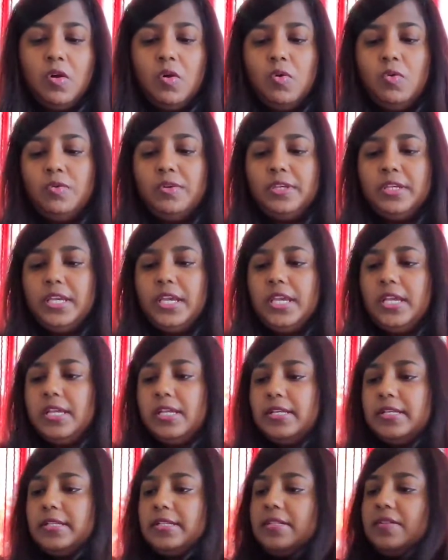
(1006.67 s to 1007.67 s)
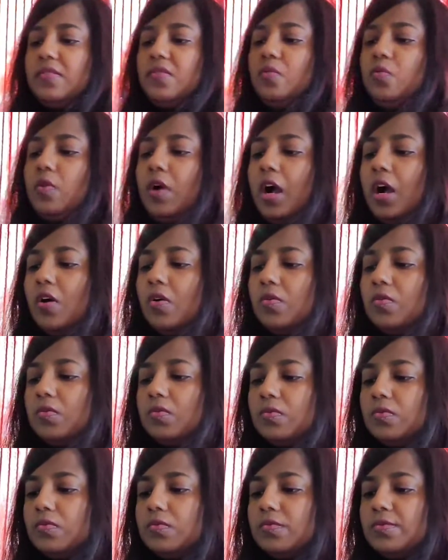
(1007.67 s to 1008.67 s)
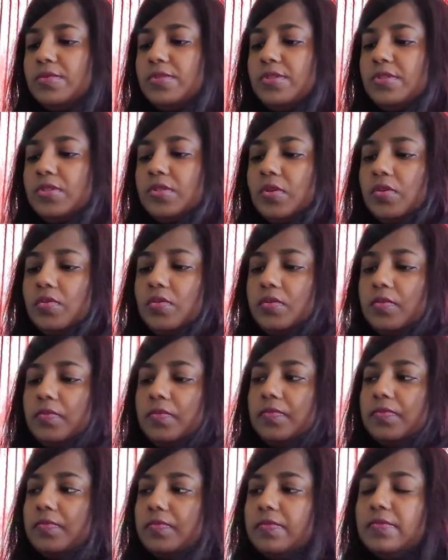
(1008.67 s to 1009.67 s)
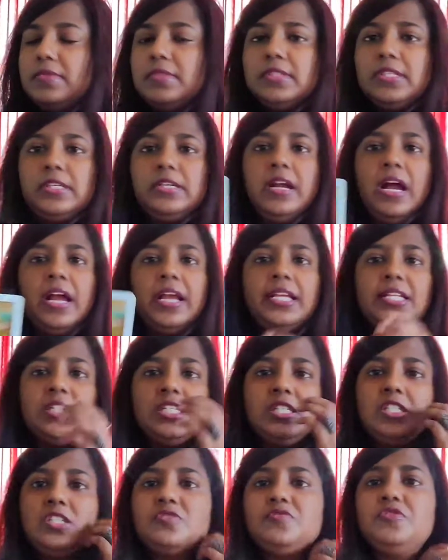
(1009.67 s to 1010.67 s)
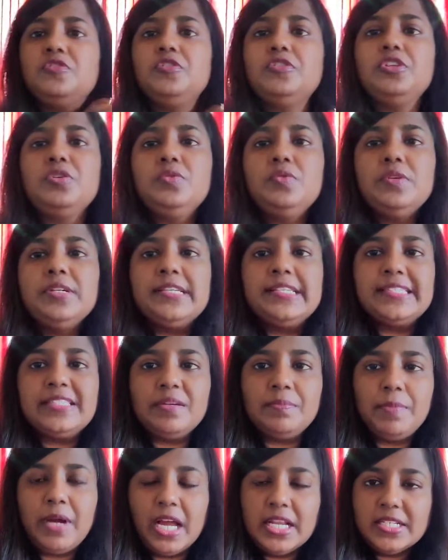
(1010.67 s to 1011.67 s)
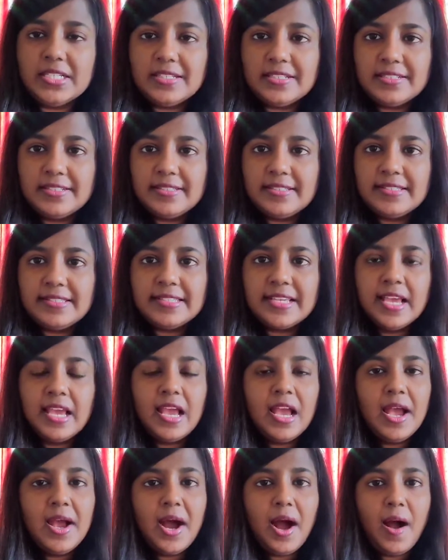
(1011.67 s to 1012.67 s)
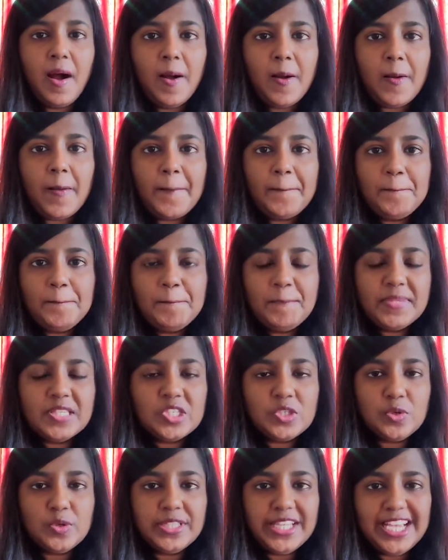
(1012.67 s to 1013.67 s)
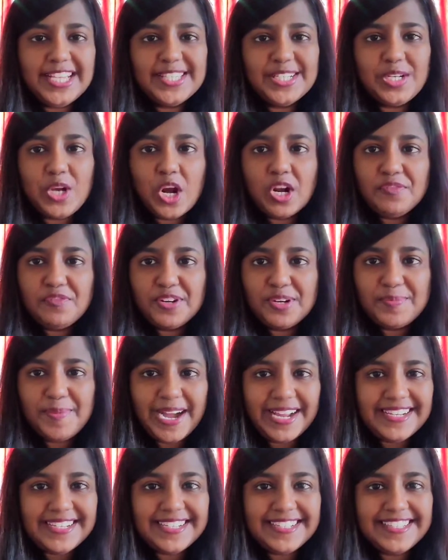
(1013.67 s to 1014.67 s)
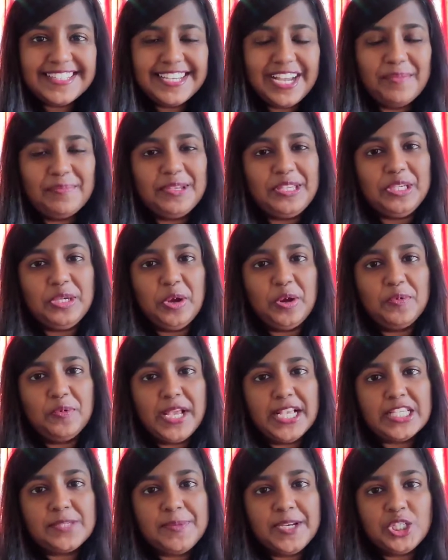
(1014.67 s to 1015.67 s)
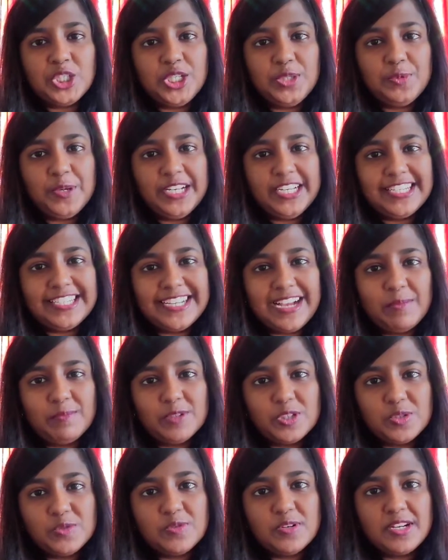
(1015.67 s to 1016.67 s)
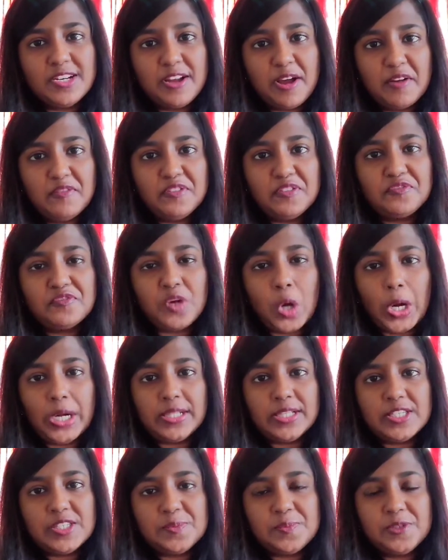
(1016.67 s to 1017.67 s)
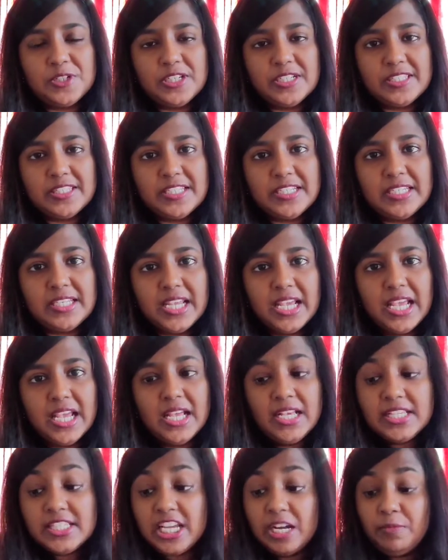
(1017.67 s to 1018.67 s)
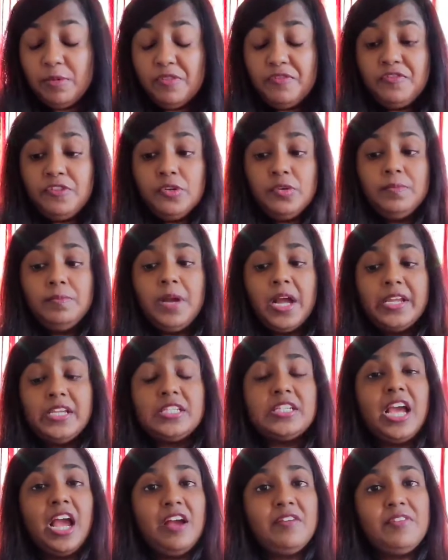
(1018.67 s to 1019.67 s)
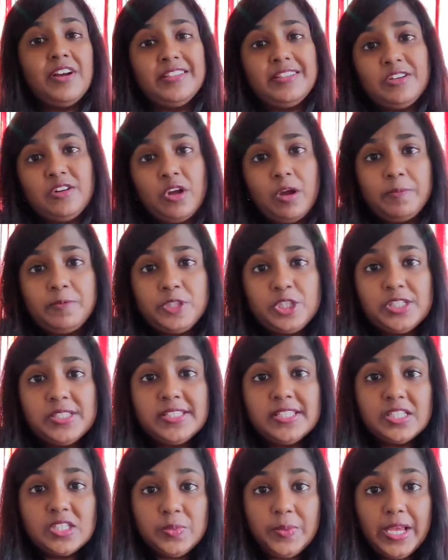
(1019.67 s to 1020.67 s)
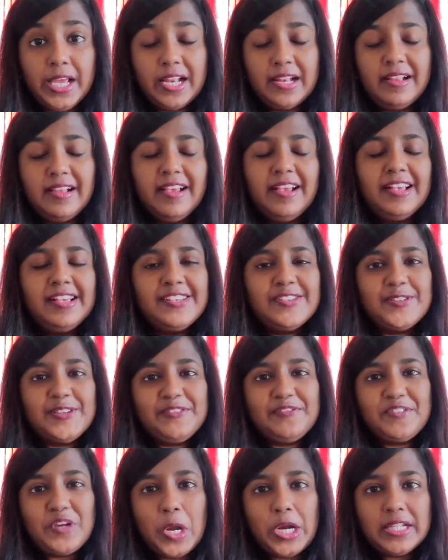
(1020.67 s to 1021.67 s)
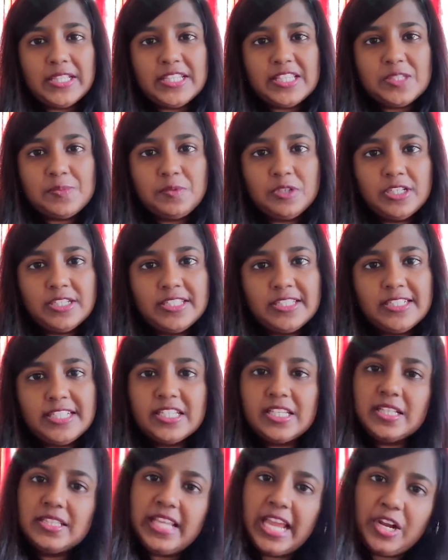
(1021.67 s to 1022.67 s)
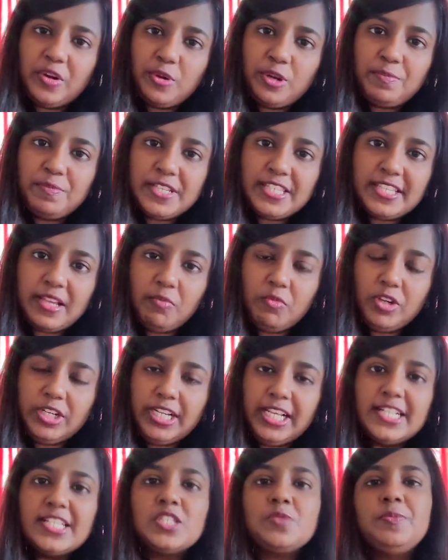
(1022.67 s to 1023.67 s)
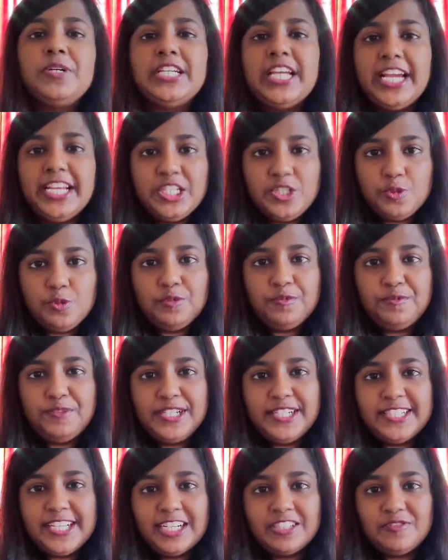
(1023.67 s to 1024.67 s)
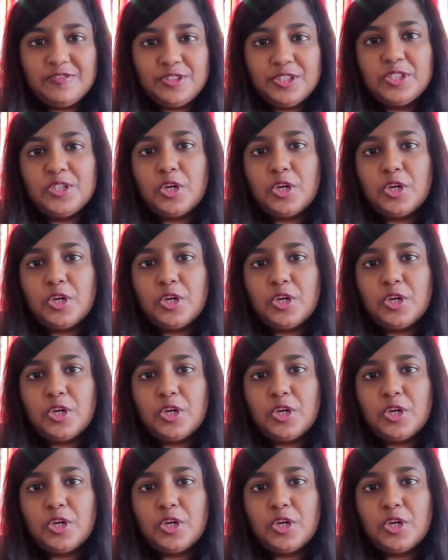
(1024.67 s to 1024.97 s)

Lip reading: okay, wow. So the guidance for you is abundance. So there's a lot of abundance coming your way, especially when it comes to love. If not this person, some of you might have other options as well. So if not this person, there could be someone else. But I do feel that for